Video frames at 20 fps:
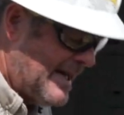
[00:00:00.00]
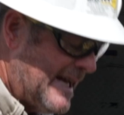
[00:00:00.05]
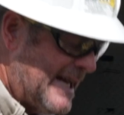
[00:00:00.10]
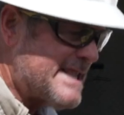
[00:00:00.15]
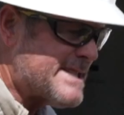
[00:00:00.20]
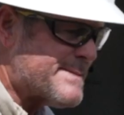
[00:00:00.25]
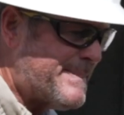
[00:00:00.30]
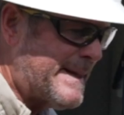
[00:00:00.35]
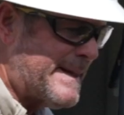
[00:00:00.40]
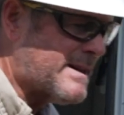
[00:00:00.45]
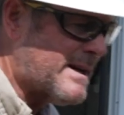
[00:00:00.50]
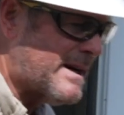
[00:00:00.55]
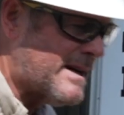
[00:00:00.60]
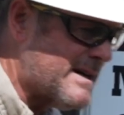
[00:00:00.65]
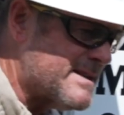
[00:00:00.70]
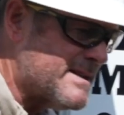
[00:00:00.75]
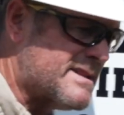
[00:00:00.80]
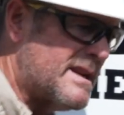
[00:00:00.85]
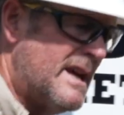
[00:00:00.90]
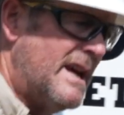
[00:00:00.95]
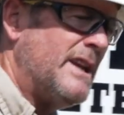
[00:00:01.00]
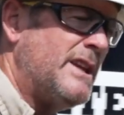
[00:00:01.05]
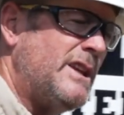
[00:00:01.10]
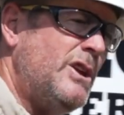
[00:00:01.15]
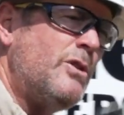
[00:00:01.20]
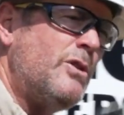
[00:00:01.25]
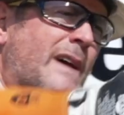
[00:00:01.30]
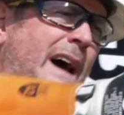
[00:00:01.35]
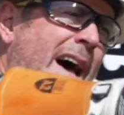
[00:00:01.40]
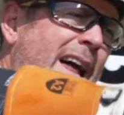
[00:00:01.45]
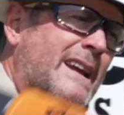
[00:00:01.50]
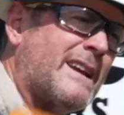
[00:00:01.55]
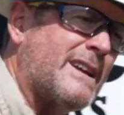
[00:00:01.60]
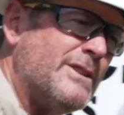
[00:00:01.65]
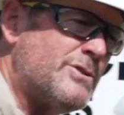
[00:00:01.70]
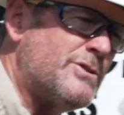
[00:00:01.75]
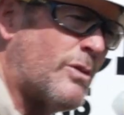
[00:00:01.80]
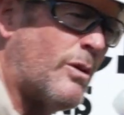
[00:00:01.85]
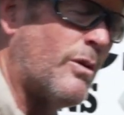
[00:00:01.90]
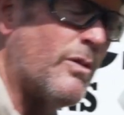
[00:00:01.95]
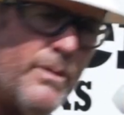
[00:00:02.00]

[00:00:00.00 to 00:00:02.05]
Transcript: is because you got to control